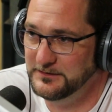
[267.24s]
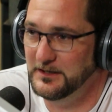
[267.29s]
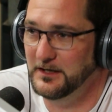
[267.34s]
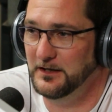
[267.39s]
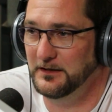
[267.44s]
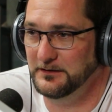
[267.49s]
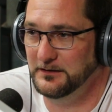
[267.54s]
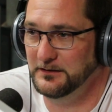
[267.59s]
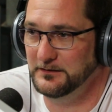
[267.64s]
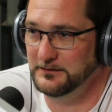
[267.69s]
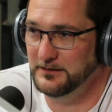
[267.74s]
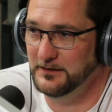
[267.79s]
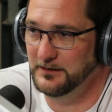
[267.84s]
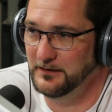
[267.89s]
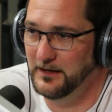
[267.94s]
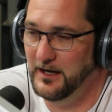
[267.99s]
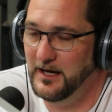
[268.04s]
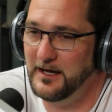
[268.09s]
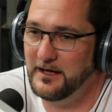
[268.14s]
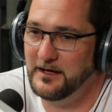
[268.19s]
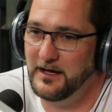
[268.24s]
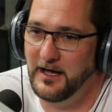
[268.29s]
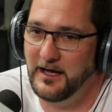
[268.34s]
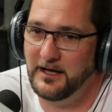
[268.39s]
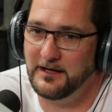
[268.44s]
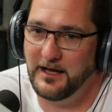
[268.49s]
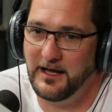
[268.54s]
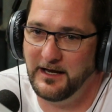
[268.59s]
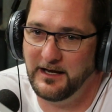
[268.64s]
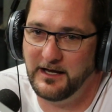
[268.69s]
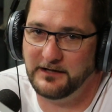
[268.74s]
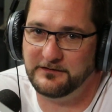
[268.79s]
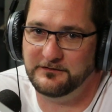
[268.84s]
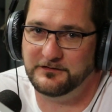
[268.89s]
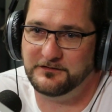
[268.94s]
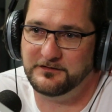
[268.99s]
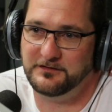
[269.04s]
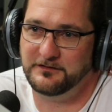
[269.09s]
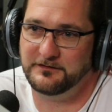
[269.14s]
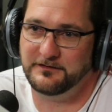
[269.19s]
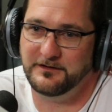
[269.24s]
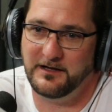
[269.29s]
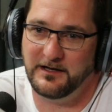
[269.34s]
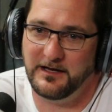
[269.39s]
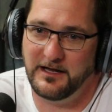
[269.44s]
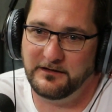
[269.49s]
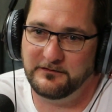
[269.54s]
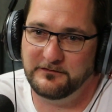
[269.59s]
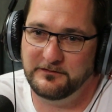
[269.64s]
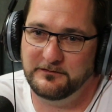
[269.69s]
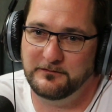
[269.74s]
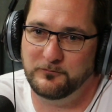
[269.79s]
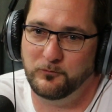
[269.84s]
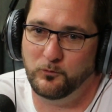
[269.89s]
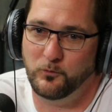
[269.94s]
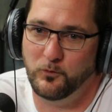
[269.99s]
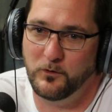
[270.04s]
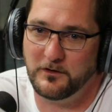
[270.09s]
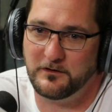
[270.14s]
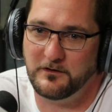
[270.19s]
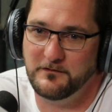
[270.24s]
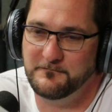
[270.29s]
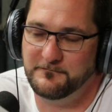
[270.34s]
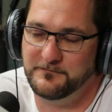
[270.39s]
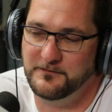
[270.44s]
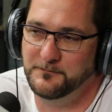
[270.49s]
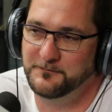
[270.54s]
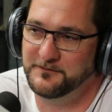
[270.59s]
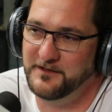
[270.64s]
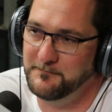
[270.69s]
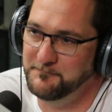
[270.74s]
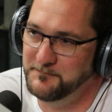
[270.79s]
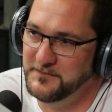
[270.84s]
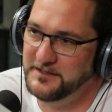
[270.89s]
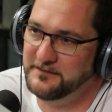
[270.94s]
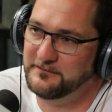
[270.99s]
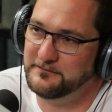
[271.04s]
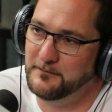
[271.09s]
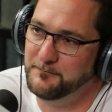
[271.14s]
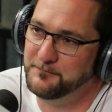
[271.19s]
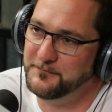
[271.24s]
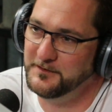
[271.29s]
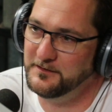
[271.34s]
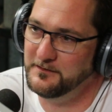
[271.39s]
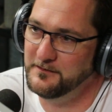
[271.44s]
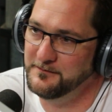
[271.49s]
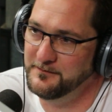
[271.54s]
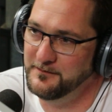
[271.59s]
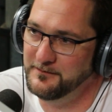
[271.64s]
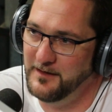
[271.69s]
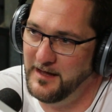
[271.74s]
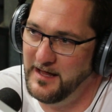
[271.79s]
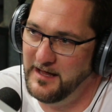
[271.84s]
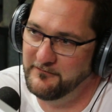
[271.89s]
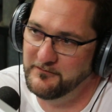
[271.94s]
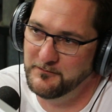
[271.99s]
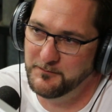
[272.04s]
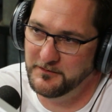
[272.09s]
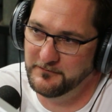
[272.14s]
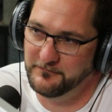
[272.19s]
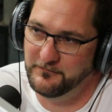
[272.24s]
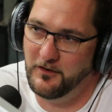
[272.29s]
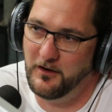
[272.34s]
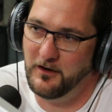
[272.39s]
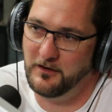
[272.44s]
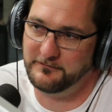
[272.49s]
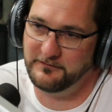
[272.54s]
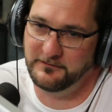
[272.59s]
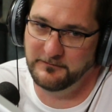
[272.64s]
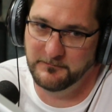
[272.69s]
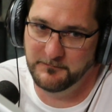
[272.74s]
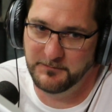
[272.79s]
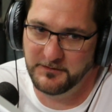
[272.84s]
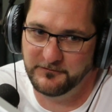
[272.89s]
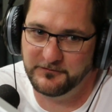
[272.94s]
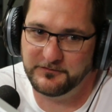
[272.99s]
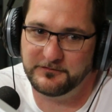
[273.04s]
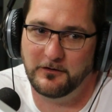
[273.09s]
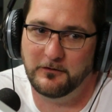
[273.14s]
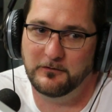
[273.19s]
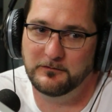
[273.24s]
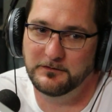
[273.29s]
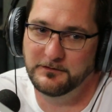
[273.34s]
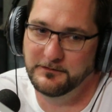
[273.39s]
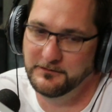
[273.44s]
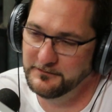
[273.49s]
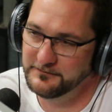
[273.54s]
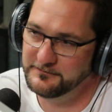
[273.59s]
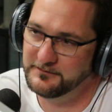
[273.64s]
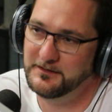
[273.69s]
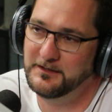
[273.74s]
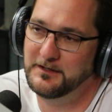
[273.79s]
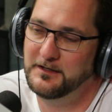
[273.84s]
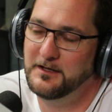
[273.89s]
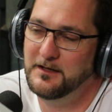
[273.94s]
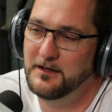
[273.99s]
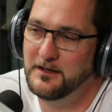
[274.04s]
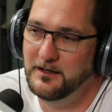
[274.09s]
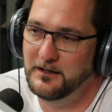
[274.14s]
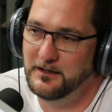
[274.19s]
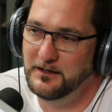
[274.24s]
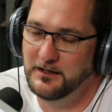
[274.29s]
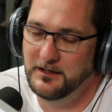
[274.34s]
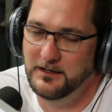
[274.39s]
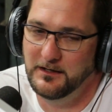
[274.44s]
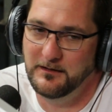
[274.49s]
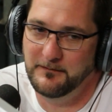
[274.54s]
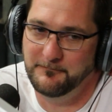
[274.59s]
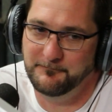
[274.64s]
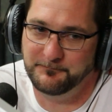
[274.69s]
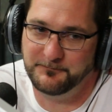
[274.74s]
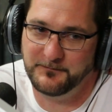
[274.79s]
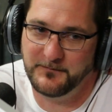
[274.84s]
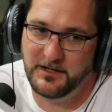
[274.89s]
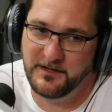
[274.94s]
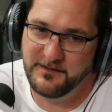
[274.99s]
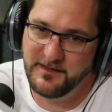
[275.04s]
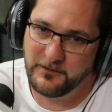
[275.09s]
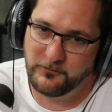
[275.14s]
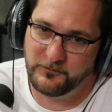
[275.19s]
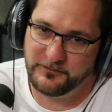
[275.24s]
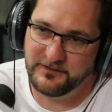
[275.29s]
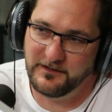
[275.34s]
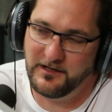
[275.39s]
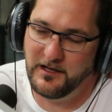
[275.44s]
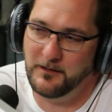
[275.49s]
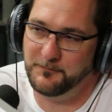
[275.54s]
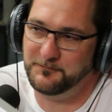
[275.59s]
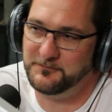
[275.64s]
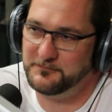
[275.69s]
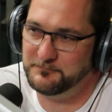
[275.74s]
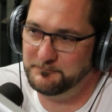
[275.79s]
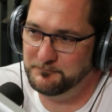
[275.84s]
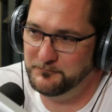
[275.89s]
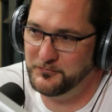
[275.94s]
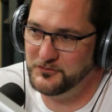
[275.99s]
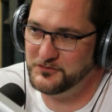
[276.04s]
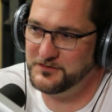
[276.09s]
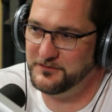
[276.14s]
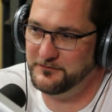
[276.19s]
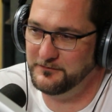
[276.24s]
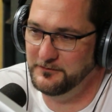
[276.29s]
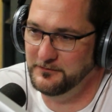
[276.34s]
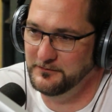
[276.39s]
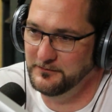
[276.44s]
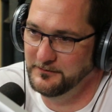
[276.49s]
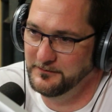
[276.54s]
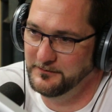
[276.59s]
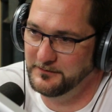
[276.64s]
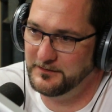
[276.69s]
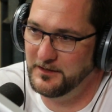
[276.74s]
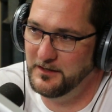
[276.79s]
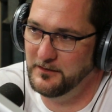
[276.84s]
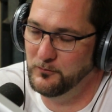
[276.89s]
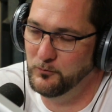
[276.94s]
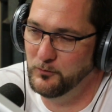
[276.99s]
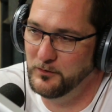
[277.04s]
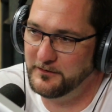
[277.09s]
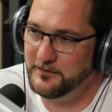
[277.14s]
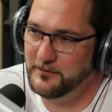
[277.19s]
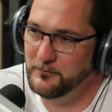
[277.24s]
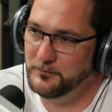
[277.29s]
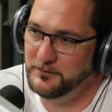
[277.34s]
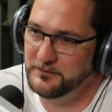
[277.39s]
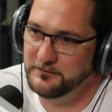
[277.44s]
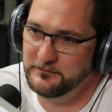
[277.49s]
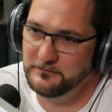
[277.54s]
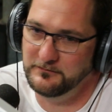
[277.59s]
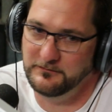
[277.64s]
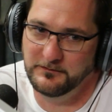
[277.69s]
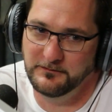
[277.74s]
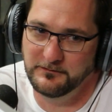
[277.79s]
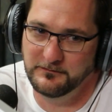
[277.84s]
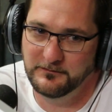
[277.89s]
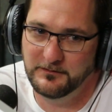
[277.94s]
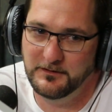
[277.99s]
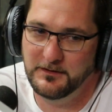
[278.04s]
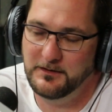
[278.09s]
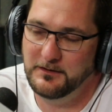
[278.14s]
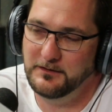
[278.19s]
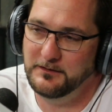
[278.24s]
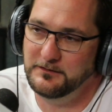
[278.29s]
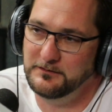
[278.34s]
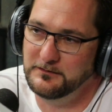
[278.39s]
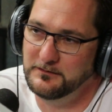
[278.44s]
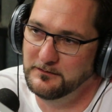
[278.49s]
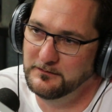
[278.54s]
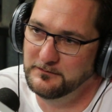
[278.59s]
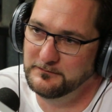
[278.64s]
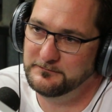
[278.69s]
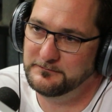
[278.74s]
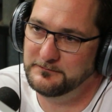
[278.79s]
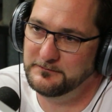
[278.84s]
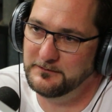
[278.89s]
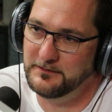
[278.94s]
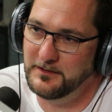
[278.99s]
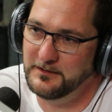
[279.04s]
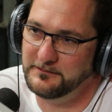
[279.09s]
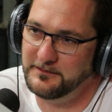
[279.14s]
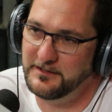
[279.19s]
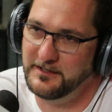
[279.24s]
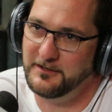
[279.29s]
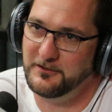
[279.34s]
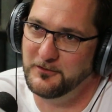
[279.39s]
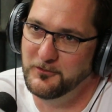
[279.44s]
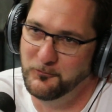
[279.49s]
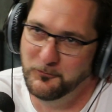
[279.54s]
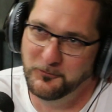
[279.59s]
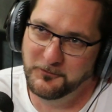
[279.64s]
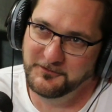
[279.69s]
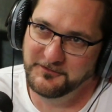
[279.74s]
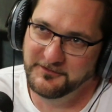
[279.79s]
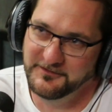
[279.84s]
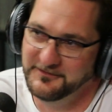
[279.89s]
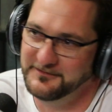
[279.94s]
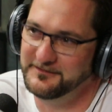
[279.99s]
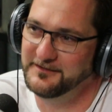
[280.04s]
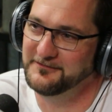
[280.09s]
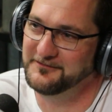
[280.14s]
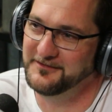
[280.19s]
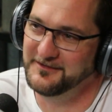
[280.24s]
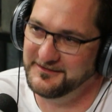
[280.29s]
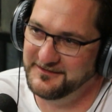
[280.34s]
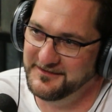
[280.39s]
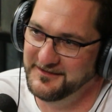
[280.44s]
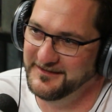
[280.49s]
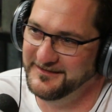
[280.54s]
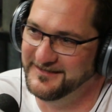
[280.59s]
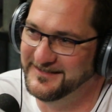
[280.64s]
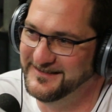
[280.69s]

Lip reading: Yeah. I like to choose, and I like to work on films that mean something and have a bit of heart and a bit of soul in it. And that also helps push through in the kind of work that we do, and and getting awards and stuff like that.